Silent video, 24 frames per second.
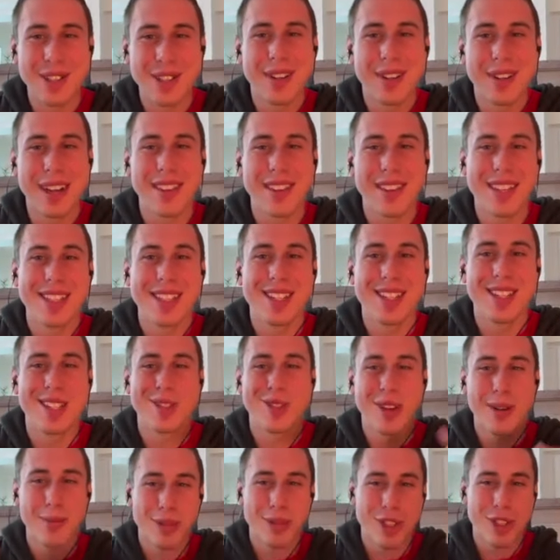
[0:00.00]
We got links in the
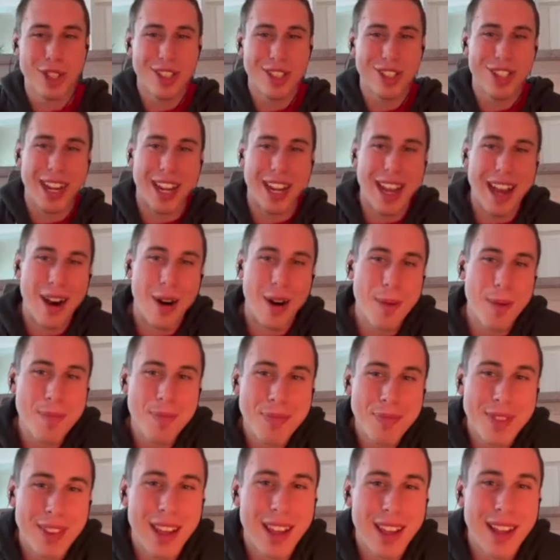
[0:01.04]
description. Check out
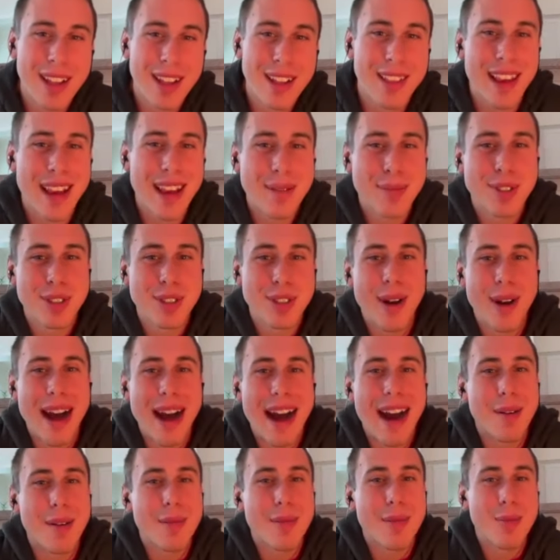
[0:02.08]
LaMP's new
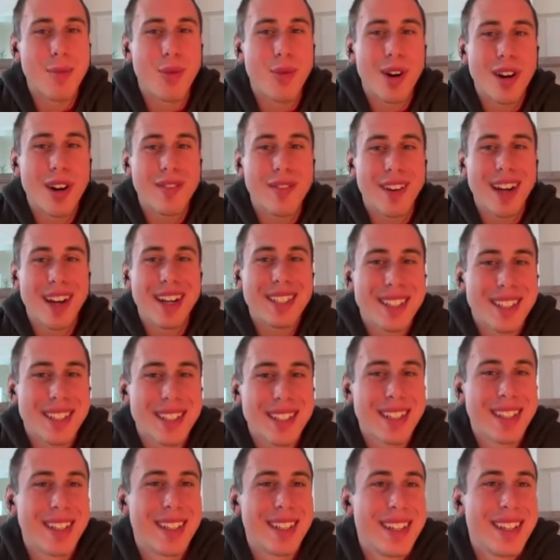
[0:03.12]
album, One of Us,
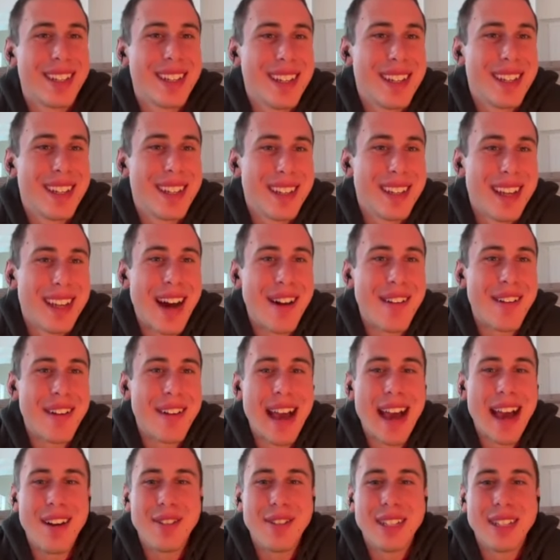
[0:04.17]
out
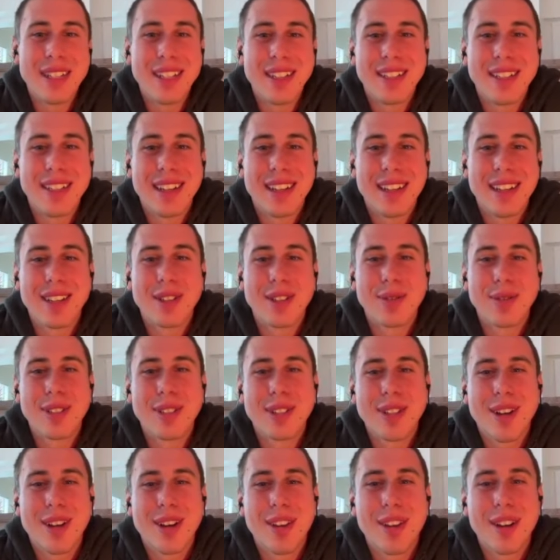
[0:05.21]
now, and as well
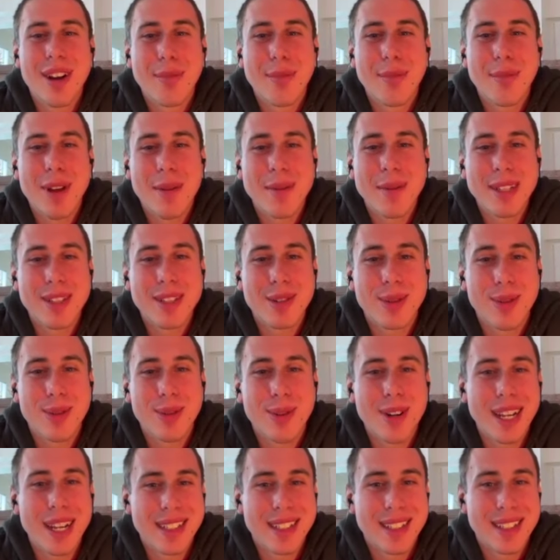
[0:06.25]
as all their upcoming tour
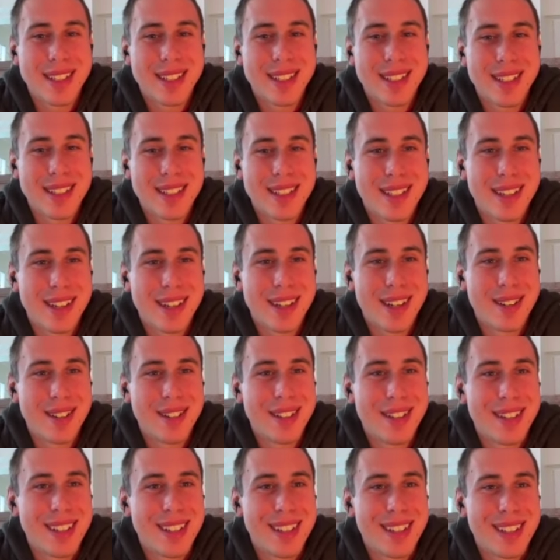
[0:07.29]
dates. So
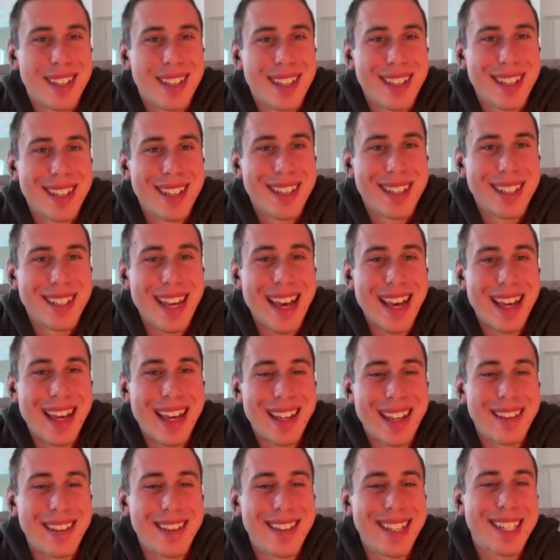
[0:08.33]
yeah,
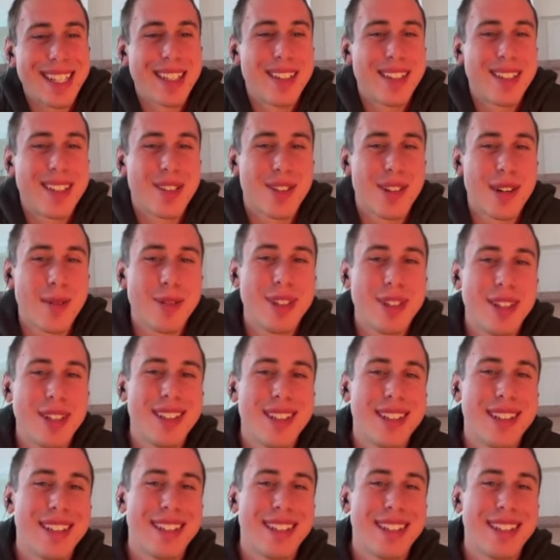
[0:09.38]
got links in the description.